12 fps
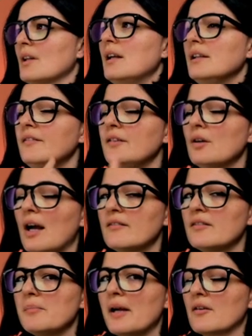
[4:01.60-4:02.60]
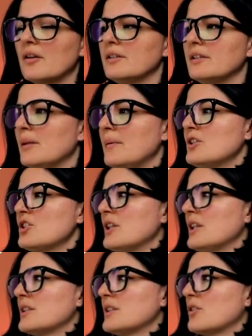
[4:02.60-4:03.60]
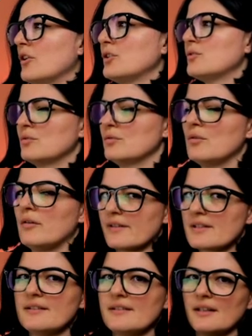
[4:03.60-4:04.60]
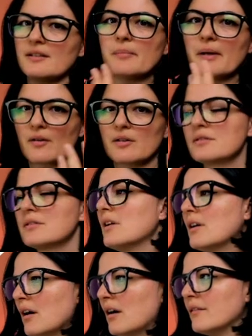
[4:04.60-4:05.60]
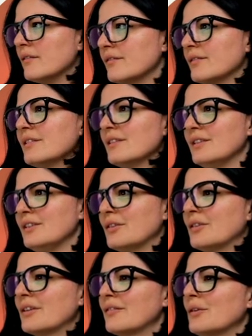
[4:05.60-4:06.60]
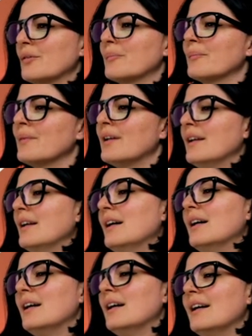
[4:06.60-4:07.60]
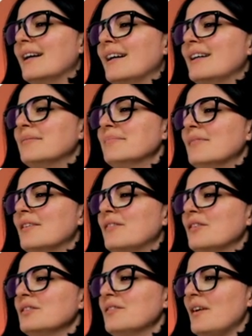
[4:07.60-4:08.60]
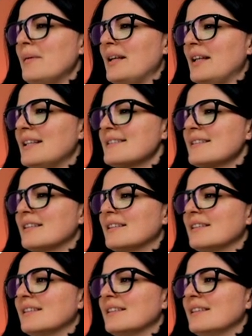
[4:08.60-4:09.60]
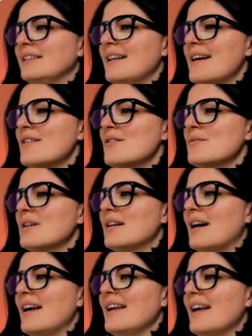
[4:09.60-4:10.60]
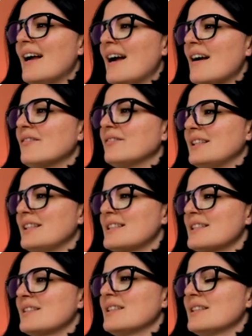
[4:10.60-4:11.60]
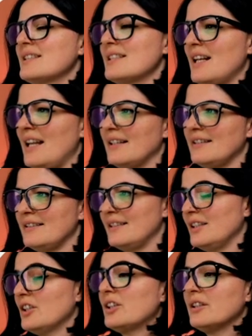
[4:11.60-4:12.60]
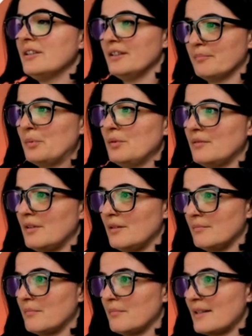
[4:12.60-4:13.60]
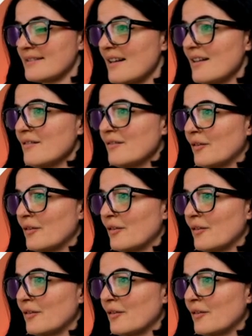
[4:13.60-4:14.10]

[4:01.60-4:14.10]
And if you have a background image, it's going to obviously take the background of your form. Um, font families, now I have this selected here, input myself